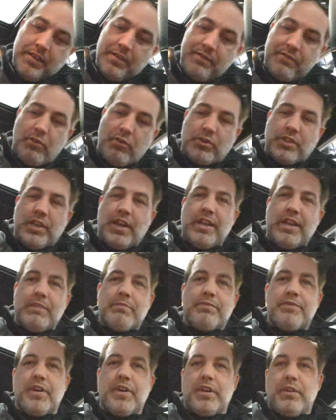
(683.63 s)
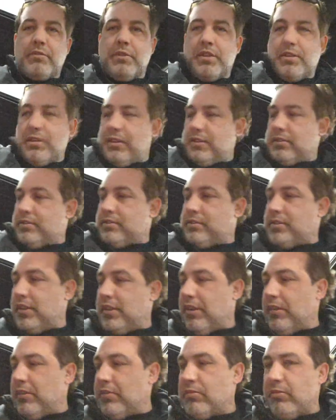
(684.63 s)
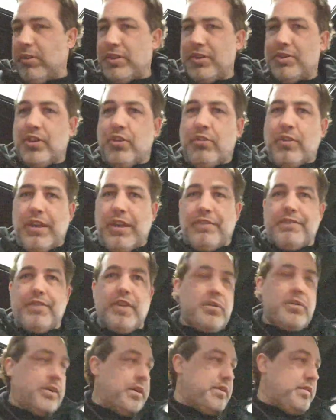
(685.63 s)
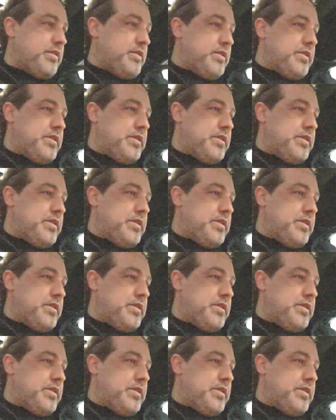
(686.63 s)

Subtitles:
Of course, I ended up fucking with it because, what don't I fuck with?